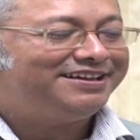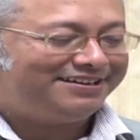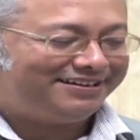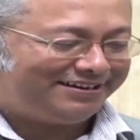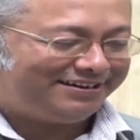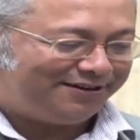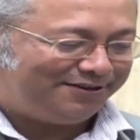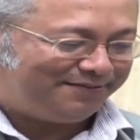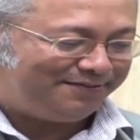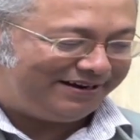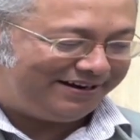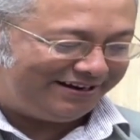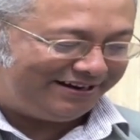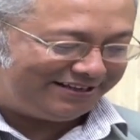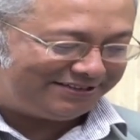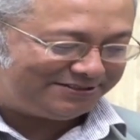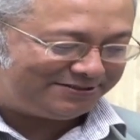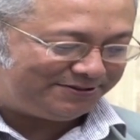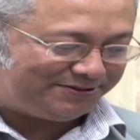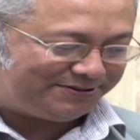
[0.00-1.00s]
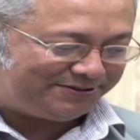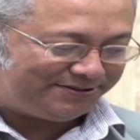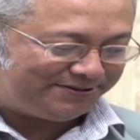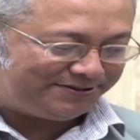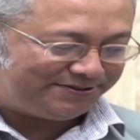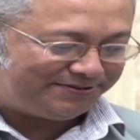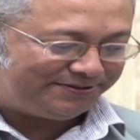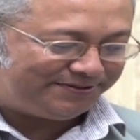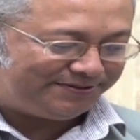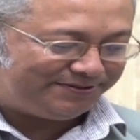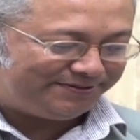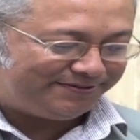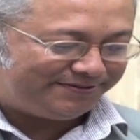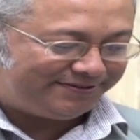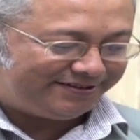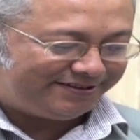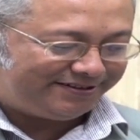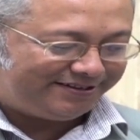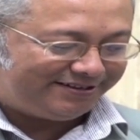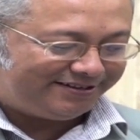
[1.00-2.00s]
Now my last question to you.
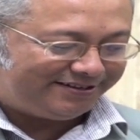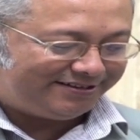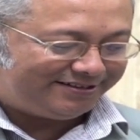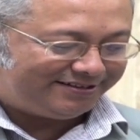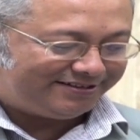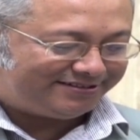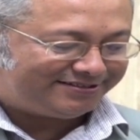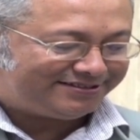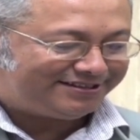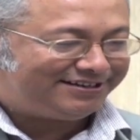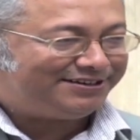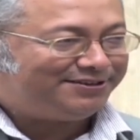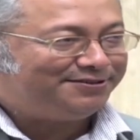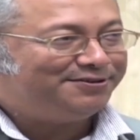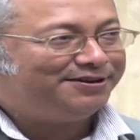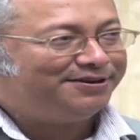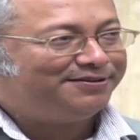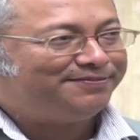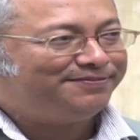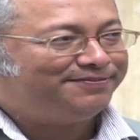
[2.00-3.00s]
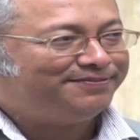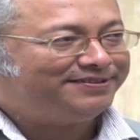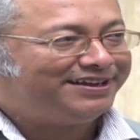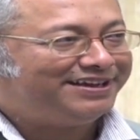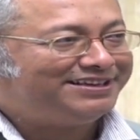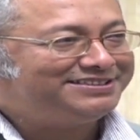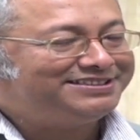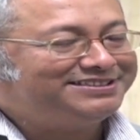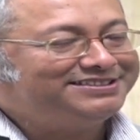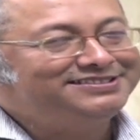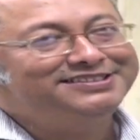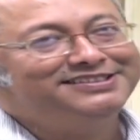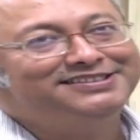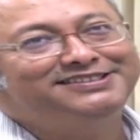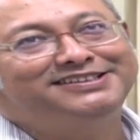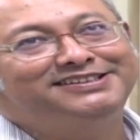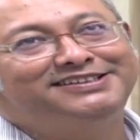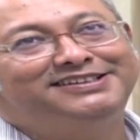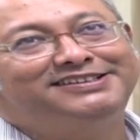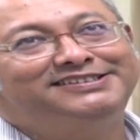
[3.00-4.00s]
Sir, you have nicely said
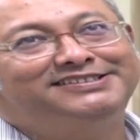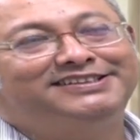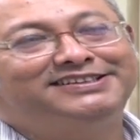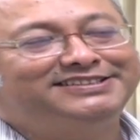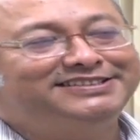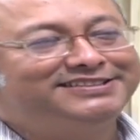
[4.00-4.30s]
that there is a